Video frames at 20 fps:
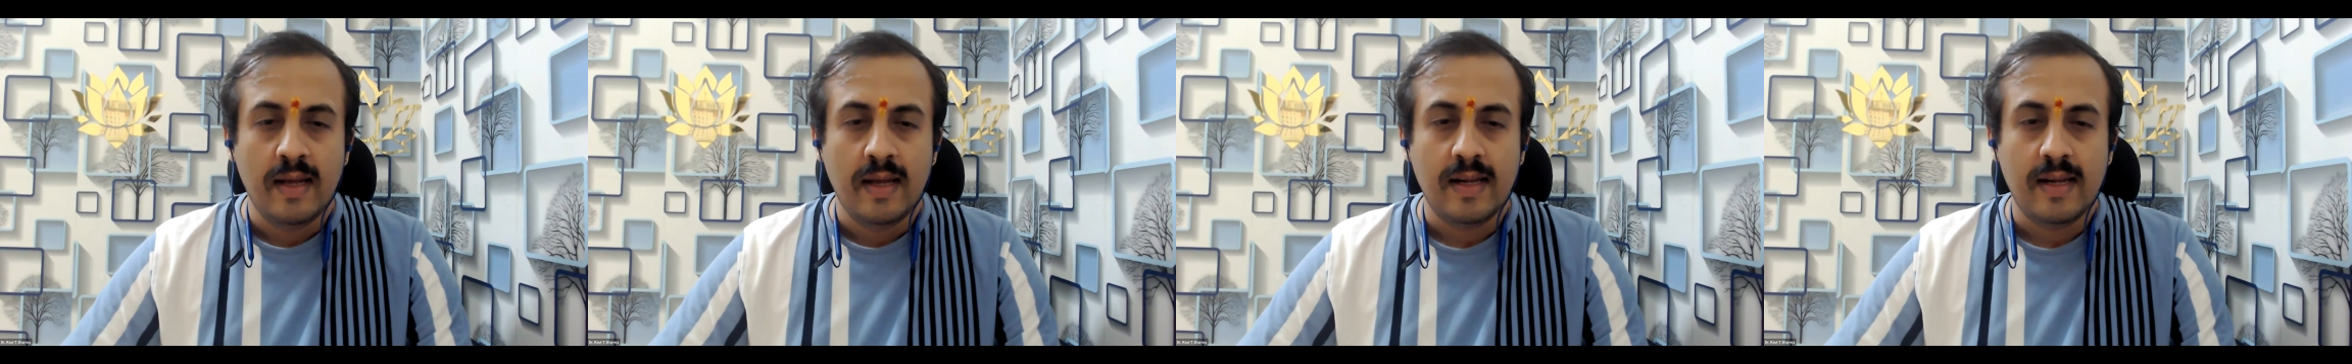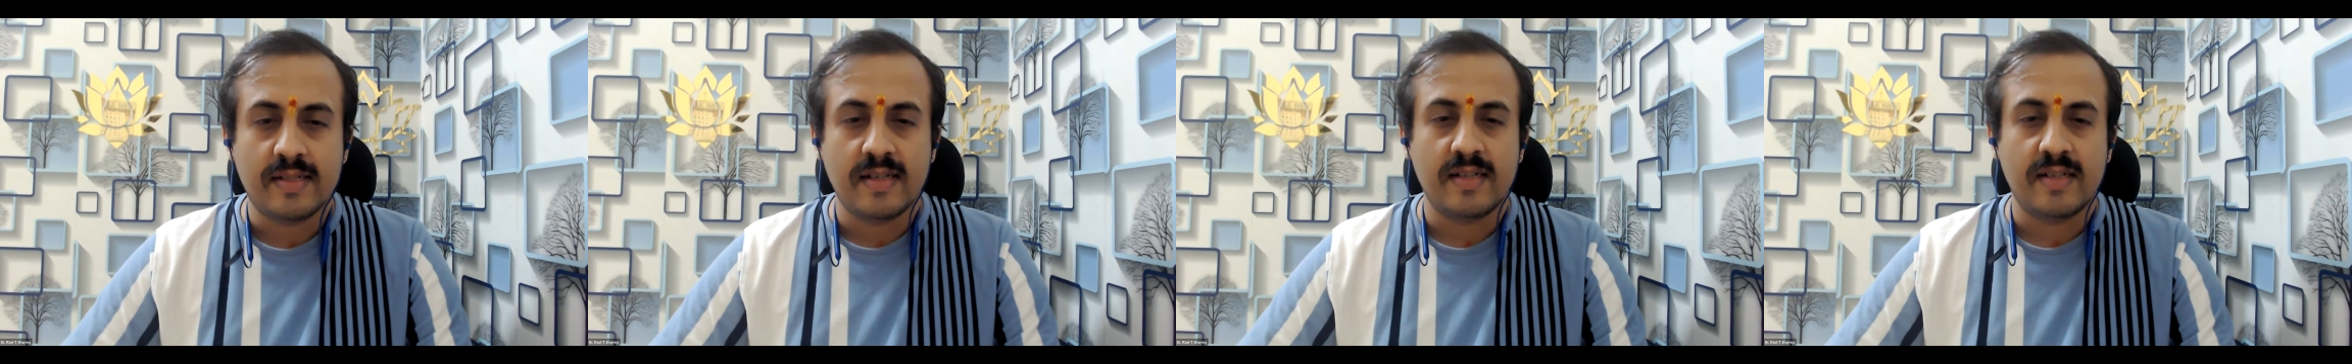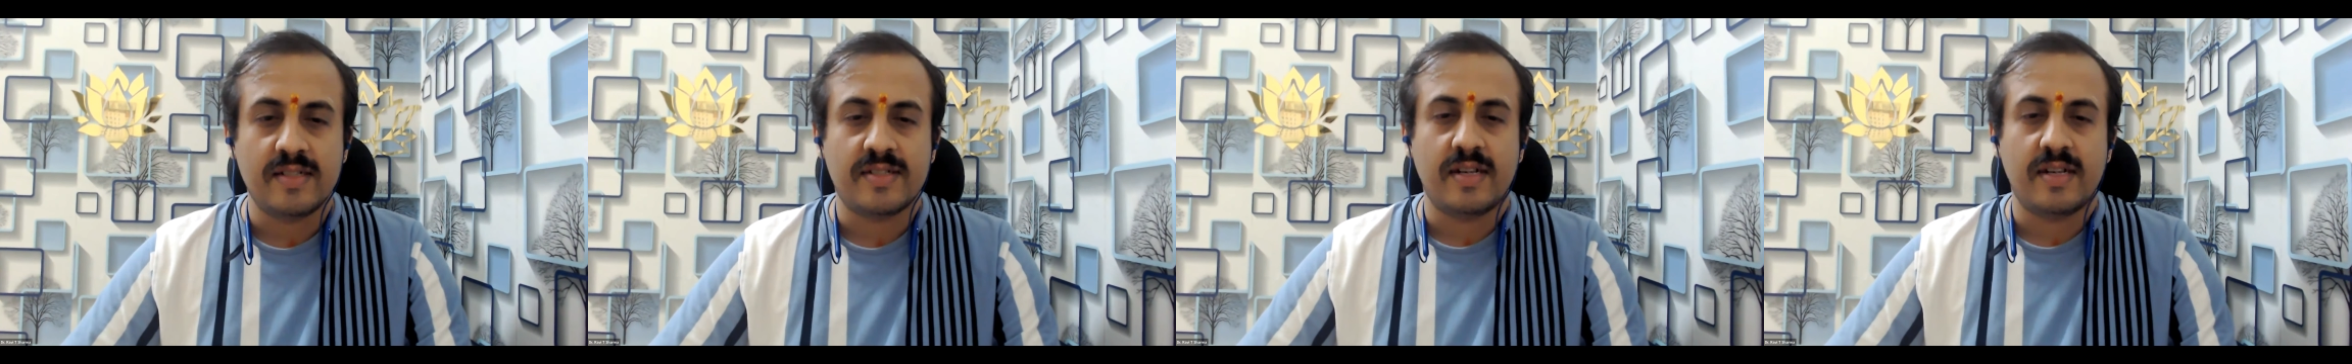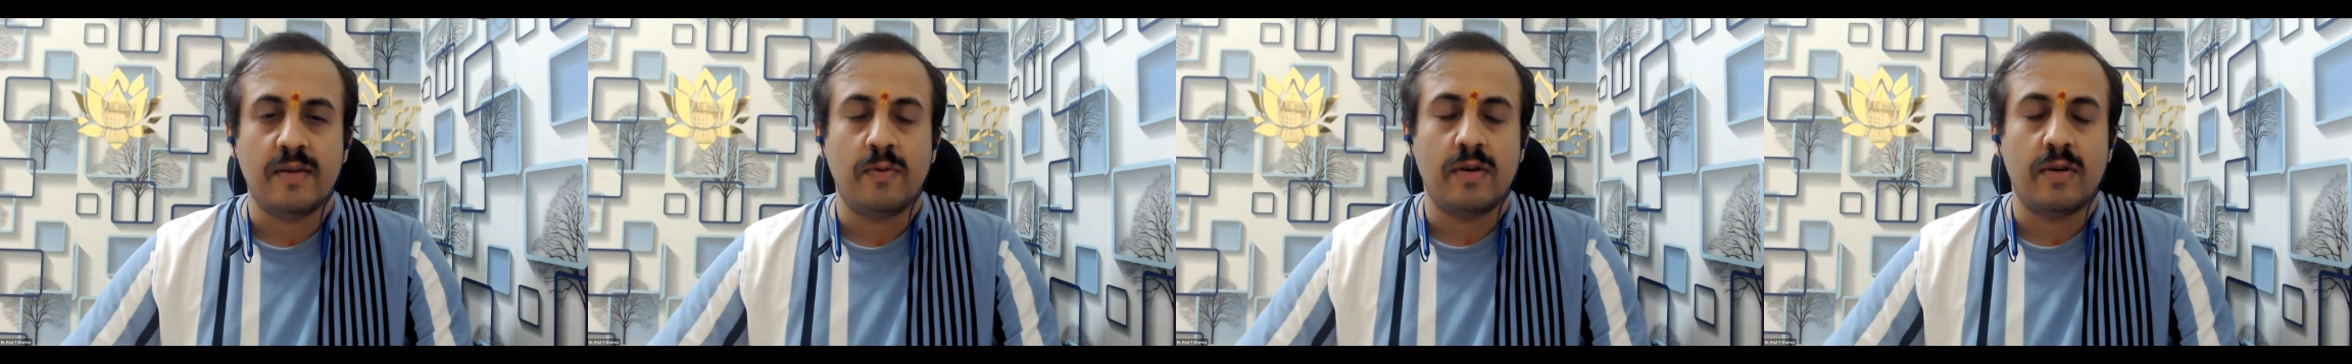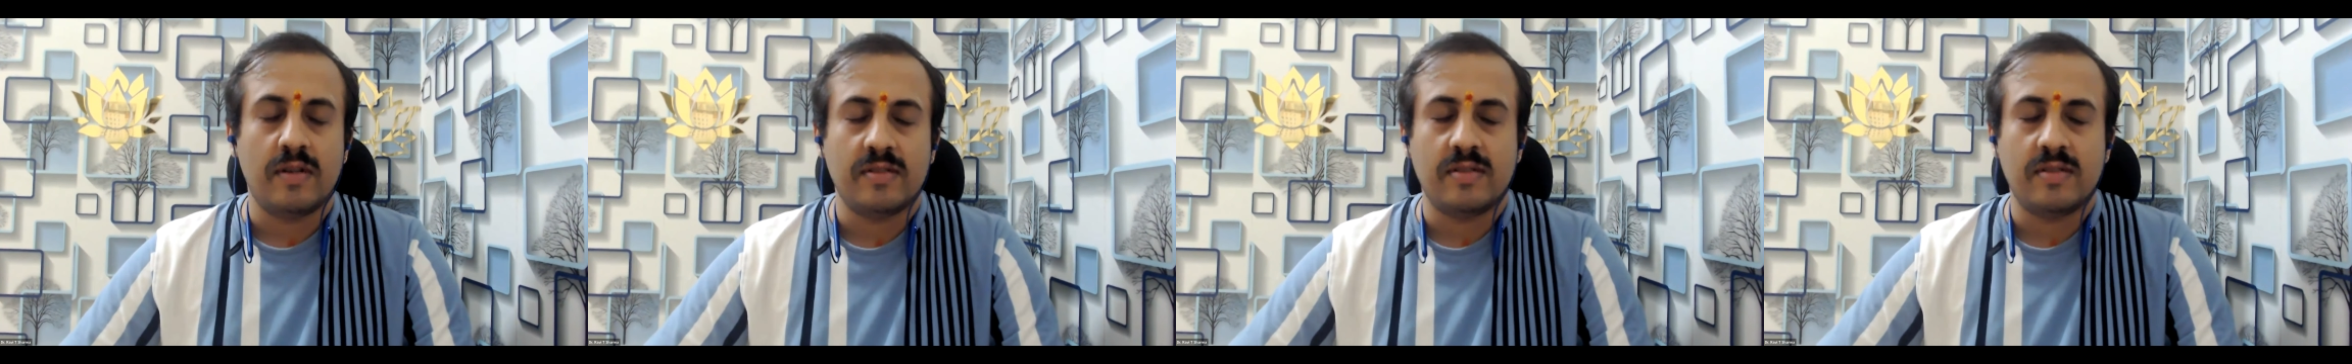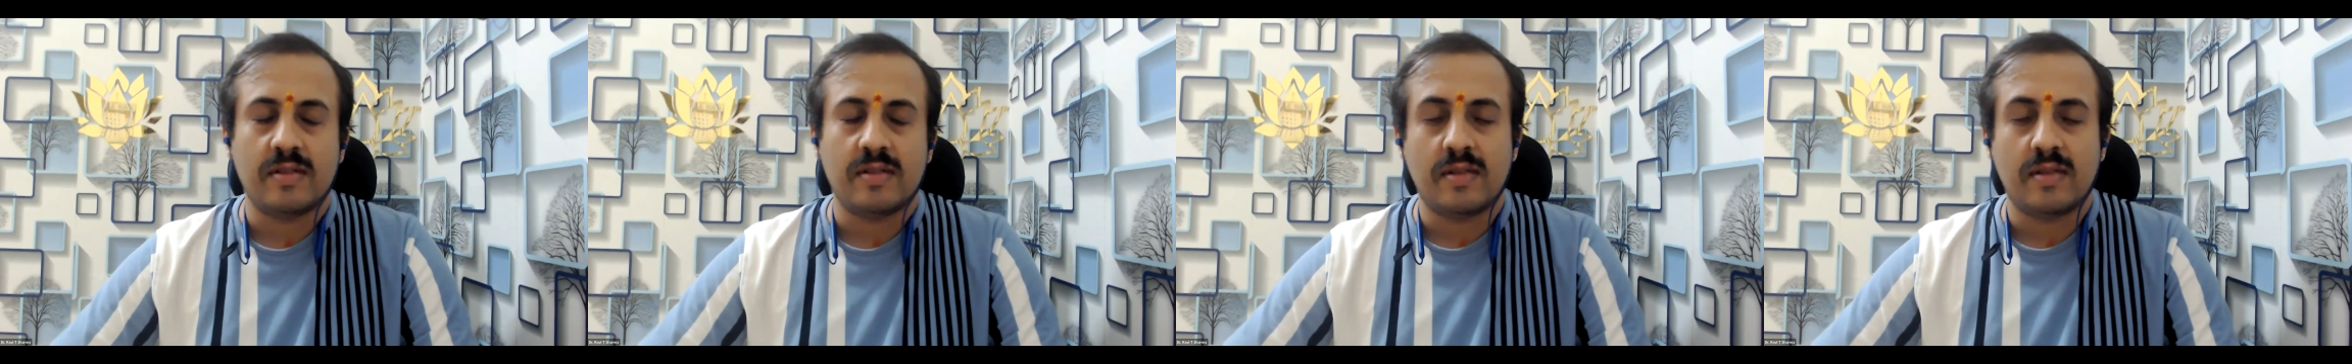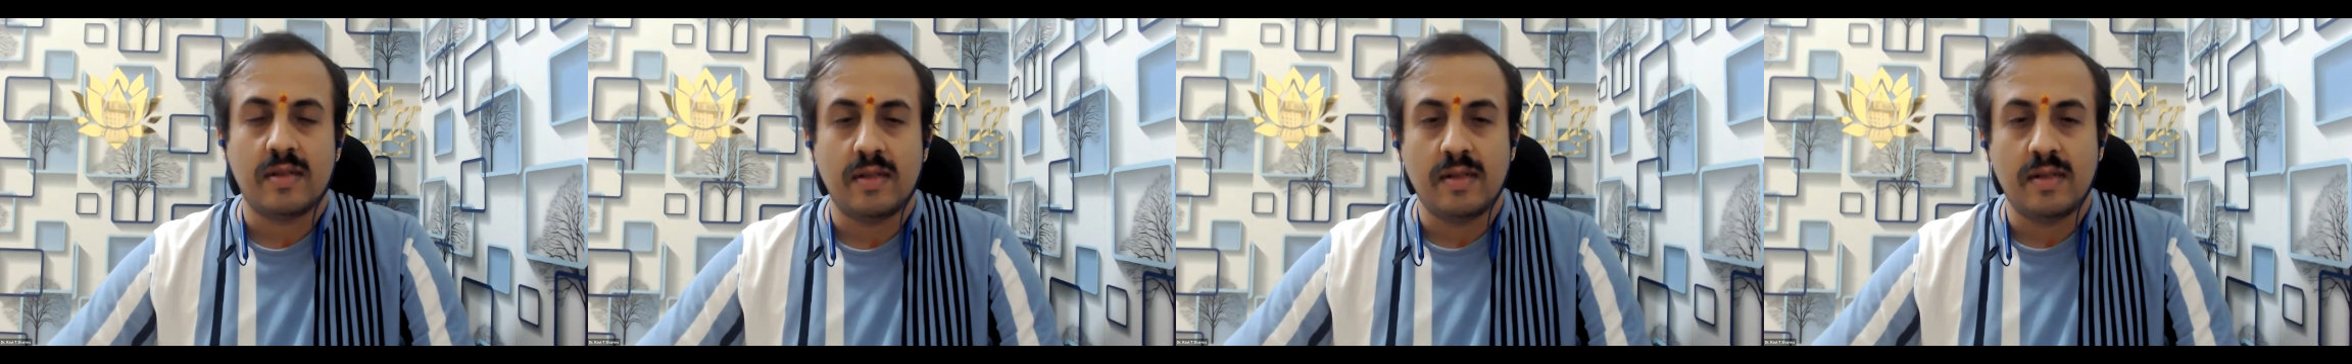Let's understand what is a